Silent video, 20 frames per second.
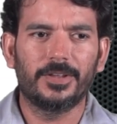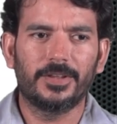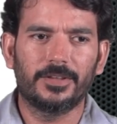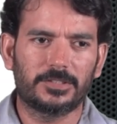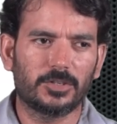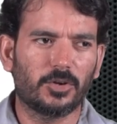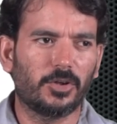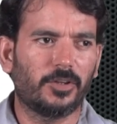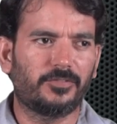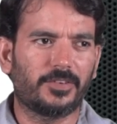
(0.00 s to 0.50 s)

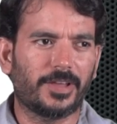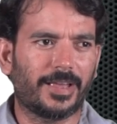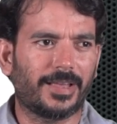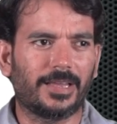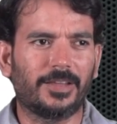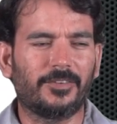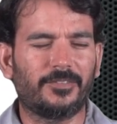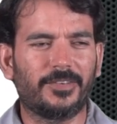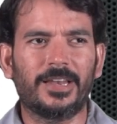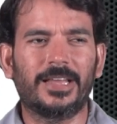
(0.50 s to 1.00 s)
So if
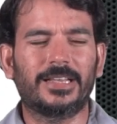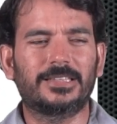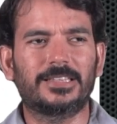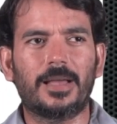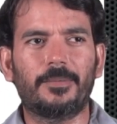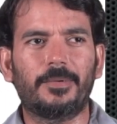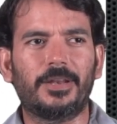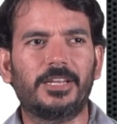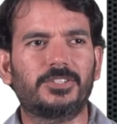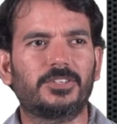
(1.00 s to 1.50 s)
in
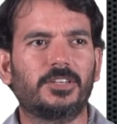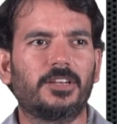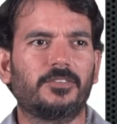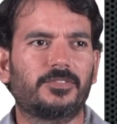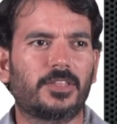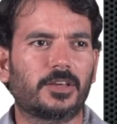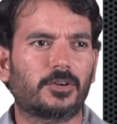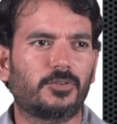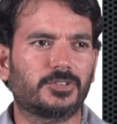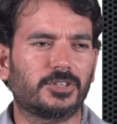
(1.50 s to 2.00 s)
examination,
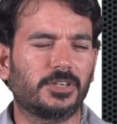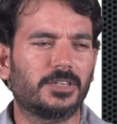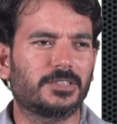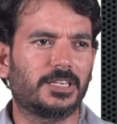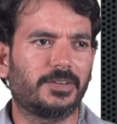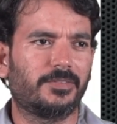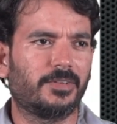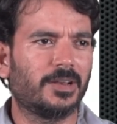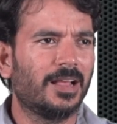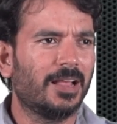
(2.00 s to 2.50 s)
if the question is
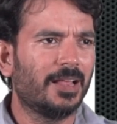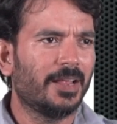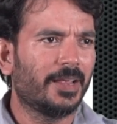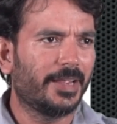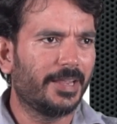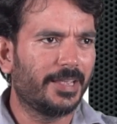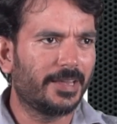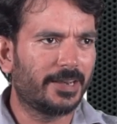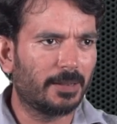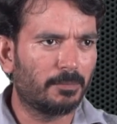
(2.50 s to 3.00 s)
given
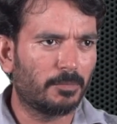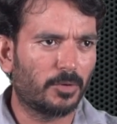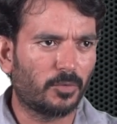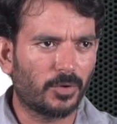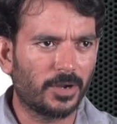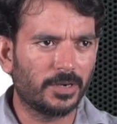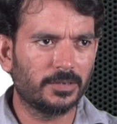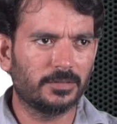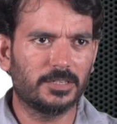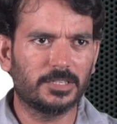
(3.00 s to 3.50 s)
year number
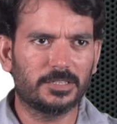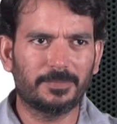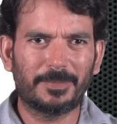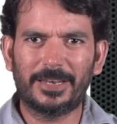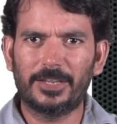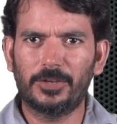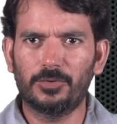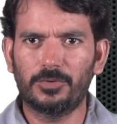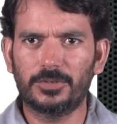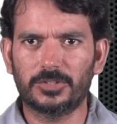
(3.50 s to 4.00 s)
1 this
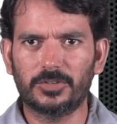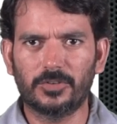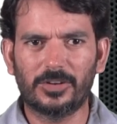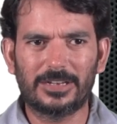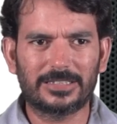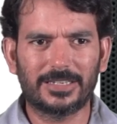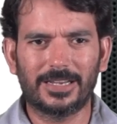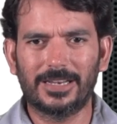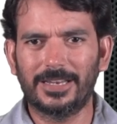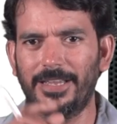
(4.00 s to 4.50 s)
many units you
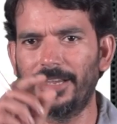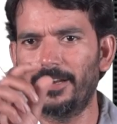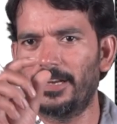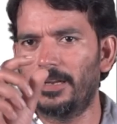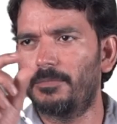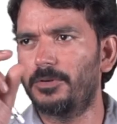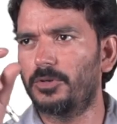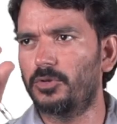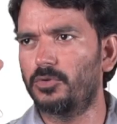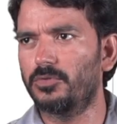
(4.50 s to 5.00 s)
will sell, year
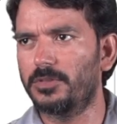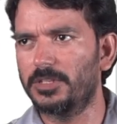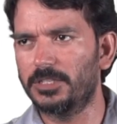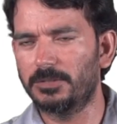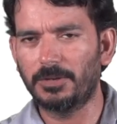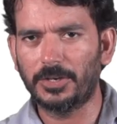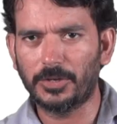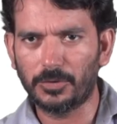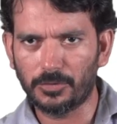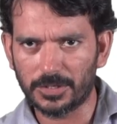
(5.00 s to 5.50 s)
number 2 this
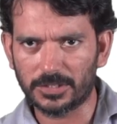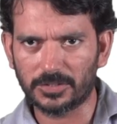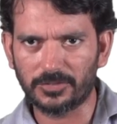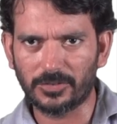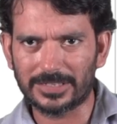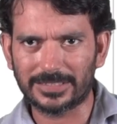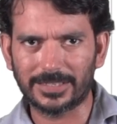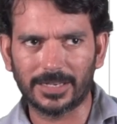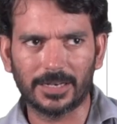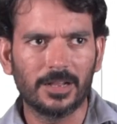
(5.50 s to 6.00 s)
many units
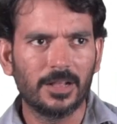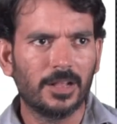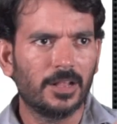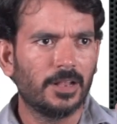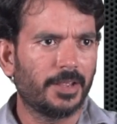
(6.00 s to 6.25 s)
will sell,